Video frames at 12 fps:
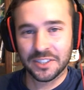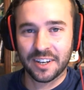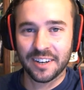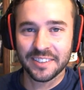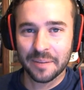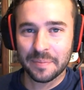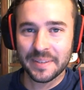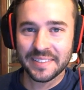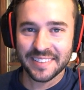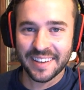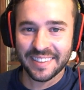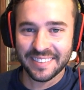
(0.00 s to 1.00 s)
card drop
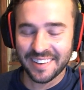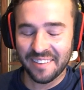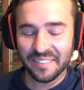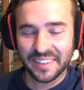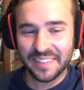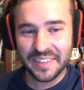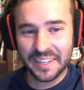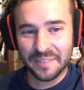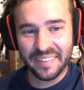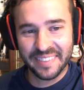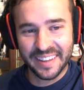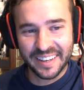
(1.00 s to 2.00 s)
pieces out. Sorry, I keep thinking
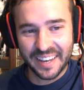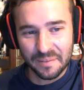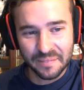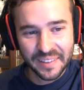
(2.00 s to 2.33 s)
about that game.